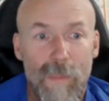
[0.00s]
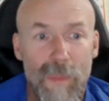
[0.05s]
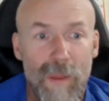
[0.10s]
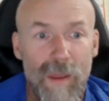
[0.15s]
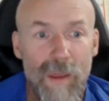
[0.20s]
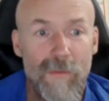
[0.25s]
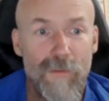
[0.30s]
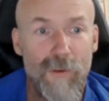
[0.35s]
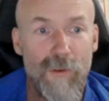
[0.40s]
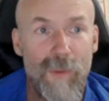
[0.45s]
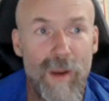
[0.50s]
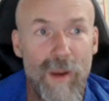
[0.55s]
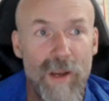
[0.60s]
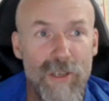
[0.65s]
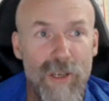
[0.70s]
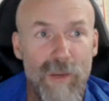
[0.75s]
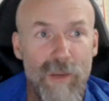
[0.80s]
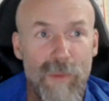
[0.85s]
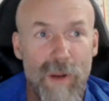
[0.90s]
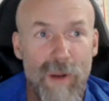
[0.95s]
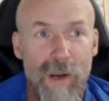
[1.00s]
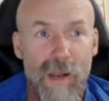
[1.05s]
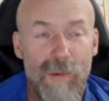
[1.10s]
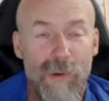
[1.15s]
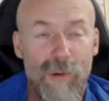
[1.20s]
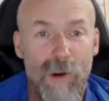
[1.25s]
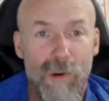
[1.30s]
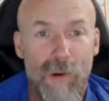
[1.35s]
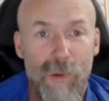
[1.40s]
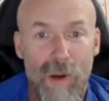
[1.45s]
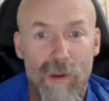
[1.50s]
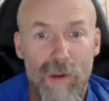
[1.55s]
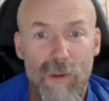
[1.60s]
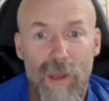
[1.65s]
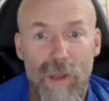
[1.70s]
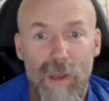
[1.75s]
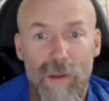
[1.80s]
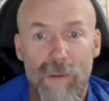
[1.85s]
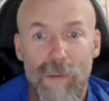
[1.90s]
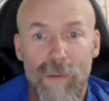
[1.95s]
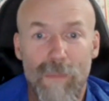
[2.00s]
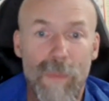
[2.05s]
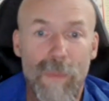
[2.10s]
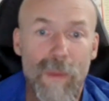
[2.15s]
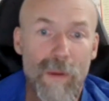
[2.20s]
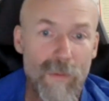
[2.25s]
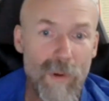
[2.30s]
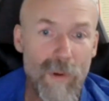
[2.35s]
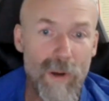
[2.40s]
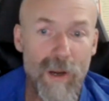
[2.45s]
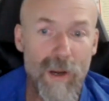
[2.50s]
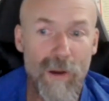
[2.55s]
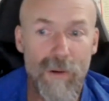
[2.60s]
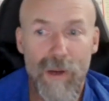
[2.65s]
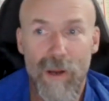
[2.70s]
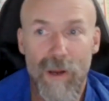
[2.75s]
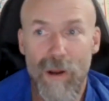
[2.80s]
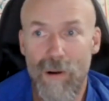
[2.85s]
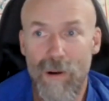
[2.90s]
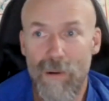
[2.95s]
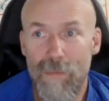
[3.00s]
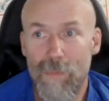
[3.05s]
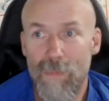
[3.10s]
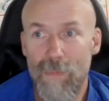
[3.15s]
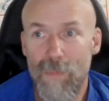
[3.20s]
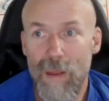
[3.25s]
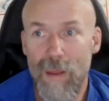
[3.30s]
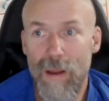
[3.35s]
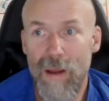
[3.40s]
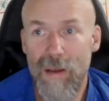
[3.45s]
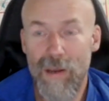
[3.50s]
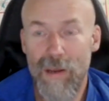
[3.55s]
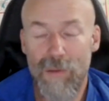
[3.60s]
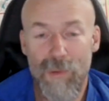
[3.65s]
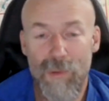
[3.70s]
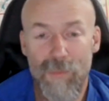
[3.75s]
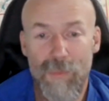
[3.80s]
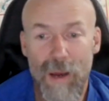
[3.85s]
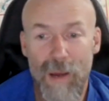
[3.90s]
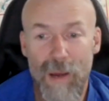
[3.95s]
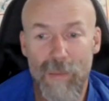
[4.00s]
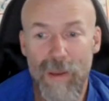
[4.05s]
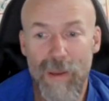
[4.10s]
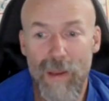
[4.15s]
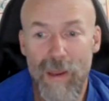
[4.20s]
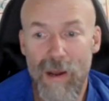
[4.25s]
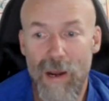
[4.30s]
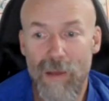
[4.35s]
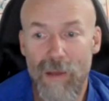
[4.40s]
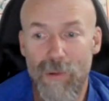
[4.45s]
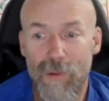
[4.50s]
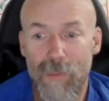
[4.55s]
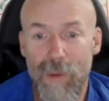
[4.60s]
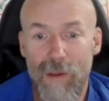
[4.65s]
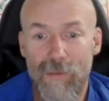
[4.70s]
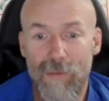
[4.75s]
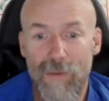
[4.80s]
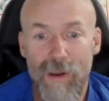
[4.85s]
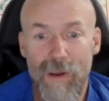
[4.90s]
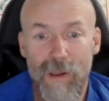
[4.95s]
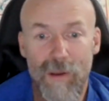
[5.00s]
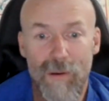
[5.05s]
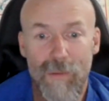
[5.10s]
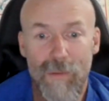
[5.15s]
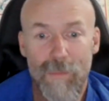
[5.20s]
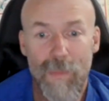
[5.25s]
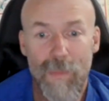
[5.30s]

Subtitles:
the information, but I will quickly run down here like I did with Bobby and I will make a video.